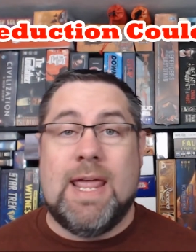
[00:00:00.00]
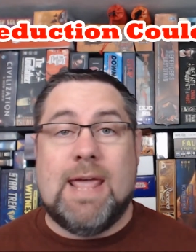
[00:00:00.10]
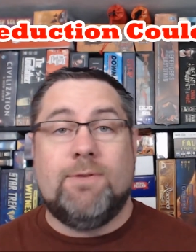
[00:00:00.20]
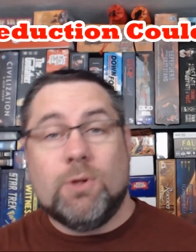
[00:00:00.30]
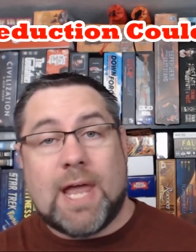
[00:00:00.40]

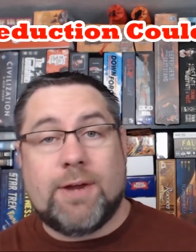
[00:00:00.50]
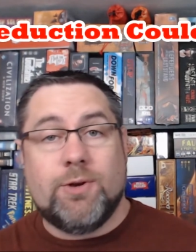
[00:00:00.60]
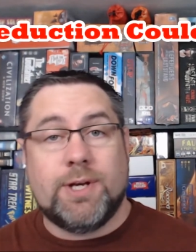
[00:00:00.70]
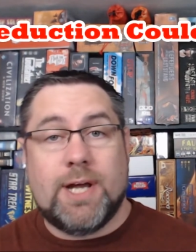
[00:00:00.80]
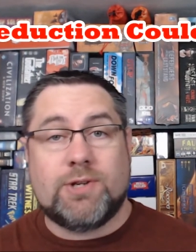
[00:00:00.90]
if you like your
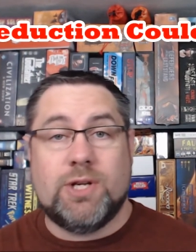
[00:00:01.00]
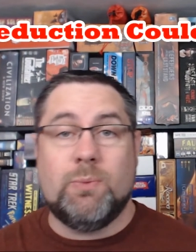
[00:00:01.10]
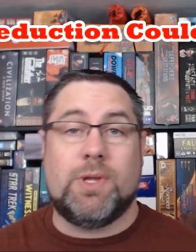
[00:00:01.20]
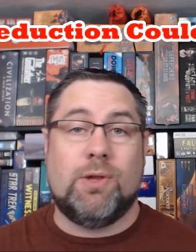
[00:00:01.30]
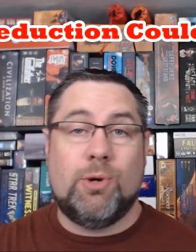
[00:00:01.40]
deduction
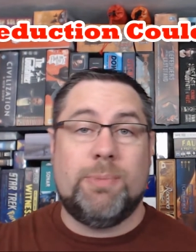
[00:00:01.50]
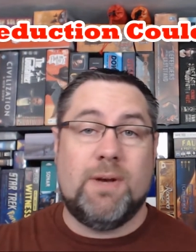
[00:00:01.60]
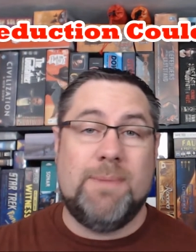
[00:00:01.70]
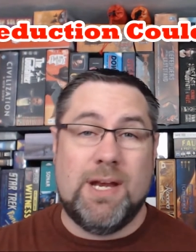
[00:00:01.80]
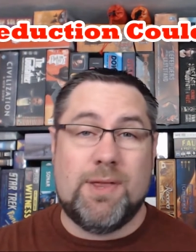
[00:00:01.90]
with a little bit of
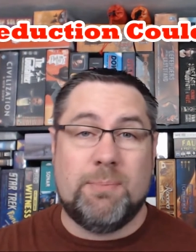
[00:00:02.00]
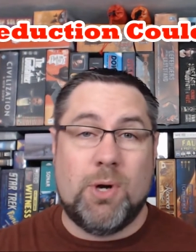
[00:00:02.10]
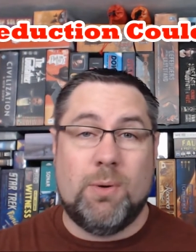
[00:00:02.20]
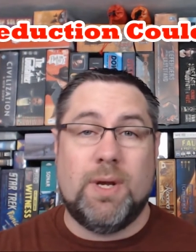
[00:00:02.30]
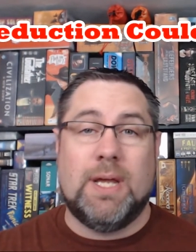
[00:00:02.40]
meat on the
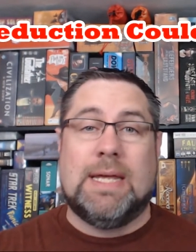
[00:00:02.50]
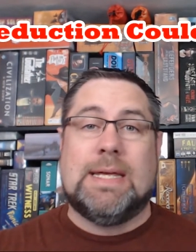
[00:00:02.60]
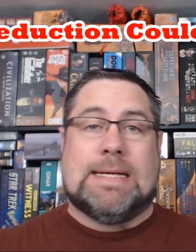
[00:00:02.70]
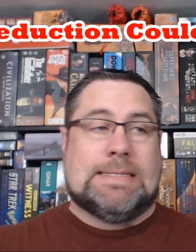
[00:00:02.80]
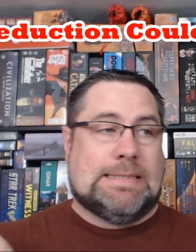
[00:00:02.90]
bone,
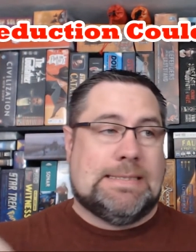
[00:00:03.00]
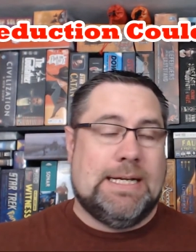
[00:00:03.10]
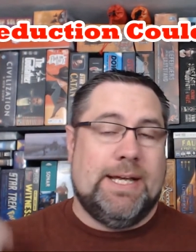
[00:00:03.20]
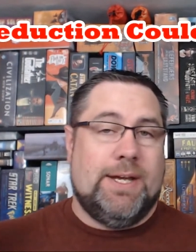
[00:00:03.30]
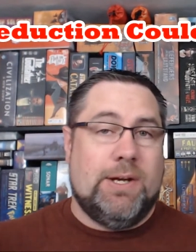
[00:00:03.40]

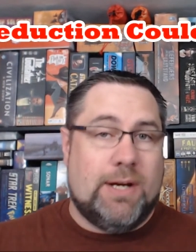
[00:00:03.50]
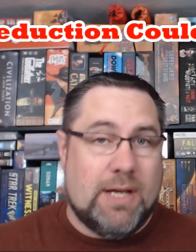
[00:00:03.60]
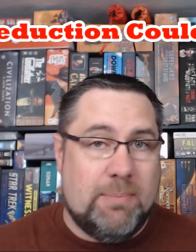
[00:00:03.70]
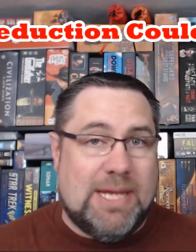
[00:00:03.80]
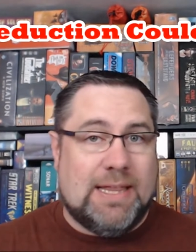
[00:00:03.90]
you're going
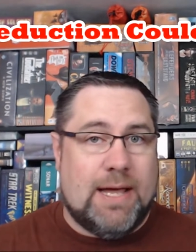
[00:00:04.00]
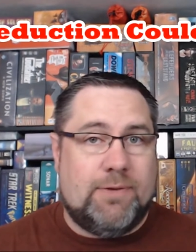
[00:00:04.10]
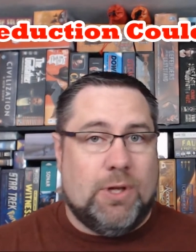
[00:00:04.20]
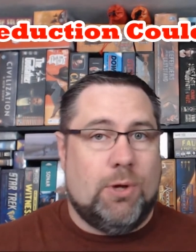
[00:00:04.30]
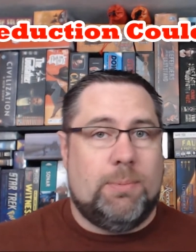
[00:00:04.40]
to be left a
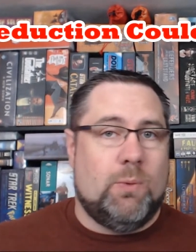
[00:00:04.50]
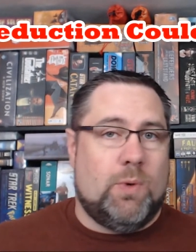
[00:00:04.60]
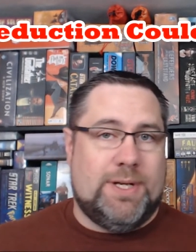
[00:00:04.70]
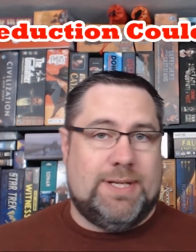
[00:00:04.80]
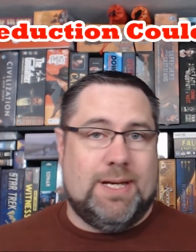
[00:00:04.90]
little bit
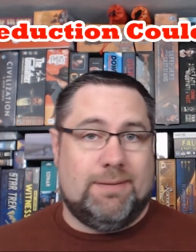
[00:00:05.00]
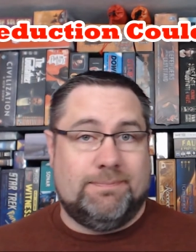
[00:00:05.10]
wanting.